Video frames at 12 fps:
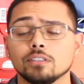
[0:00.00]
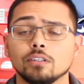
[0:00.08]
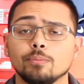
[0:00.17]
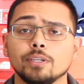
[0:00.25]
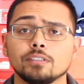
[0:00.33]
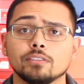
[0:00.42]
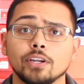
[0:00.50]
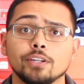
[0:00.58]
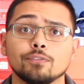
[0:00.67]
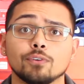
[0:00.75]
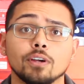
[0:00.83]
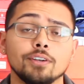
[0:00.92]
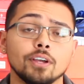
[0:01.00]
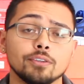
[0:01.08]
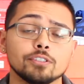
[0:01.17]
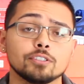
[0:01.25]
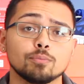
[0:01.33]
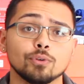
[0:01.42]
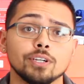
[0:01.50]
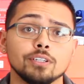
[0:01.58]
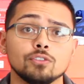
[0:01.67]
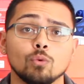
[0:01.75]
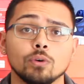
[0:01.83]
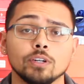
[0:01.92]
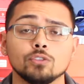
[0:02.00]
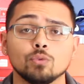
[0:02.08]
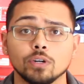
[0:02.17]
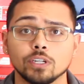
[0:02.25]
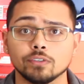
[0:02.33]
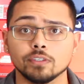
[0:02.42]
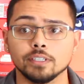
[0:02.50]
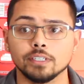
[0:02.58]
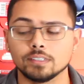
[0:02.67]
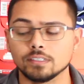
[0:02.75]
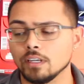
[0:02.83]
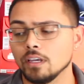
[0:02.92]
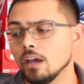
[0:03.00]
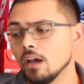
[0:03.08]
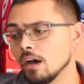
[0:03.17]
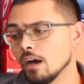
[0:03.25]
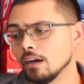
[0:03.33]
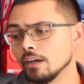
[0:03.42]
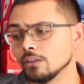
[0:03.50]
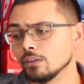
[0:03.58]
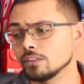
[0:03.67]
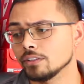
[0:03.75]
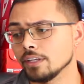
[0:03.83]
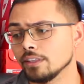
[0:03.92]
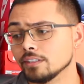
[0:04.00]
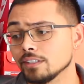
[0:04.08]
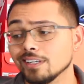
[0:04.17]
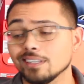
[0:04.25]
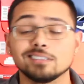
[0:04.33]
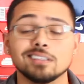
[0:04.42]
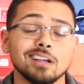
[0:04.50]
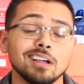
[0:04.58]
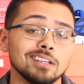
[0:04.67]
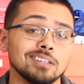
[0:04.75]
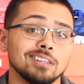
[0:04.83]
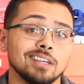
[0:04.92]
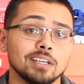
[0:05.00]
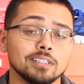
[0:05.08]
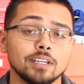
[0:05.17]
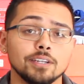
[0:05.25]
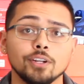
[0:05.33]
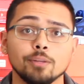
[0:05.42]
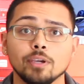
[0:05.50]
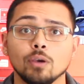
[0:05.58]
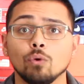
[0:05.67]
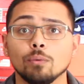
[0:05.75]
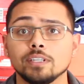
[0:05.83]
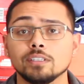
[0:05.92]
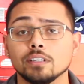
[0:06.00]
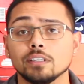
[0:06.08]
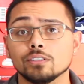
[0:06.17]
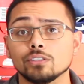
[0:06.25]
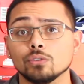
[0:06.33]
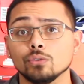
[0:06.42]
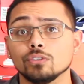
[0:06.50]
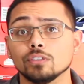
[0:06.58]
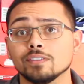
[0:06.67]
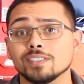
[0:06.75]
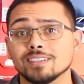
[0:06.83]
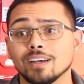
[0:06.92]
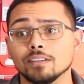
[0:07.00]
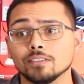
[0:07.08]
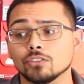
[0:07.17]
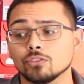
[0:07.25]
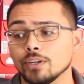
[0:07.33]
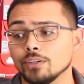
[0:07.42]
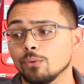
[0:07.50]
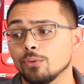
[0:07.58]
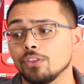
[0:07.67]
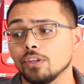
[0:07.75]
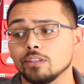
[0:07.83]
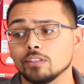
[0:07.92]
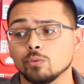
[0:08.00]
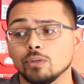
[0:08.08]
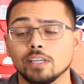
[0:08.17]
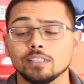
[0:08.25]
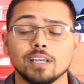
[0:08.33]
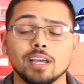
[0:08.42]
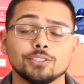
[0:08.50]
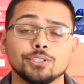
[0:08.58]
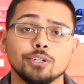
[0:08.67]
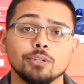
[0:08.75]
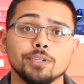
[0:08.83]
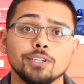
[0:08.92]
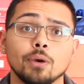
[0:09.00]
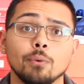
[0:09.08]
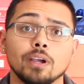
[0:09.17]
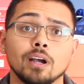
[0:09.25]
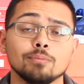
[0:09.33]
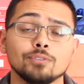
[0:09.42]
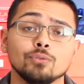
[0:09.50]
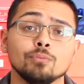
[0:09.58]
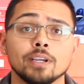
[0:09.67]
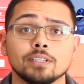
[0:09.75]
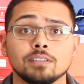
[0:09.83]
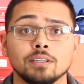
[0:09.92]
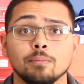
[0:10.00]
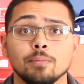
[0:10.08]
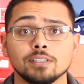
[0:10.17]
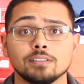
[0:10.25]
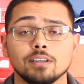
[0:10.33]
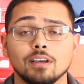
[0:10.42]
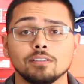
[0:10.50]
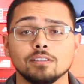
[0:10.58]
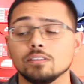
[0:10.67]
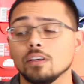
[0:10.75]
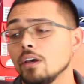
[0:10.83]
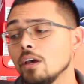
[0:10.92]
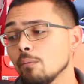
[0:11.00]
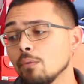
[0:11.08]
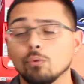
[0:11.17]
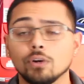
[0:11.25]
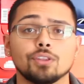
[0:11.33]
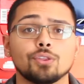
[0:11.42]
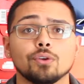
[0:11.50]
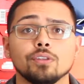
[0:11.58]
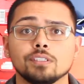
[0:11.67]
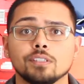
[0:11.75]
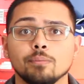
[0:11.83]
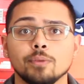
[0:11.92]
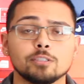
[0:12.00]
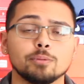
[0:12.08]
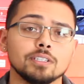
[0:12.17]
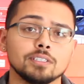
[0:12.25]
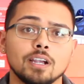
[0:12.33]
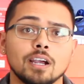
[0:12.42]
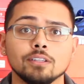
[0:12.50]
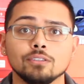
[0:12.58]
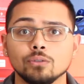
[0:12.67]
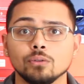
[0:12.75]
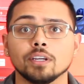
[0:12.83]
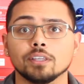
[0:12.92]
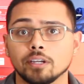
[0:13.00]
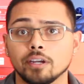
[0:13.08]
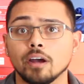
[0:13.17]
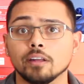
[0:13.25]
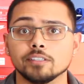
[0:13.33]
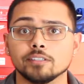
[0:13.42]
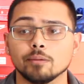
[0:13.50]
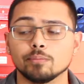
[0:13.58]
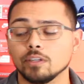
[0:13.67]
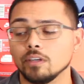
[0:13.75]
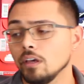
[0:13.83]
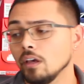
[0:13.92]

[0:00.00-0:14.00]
going to be slated for another spring 2020 release. Looks like this is, like I said, going to be a women's exclusive sizes. So I don't think this one is actually going to be going up to extended men's sizes, but wanted to throw this in the mix because I kind of do like the concept.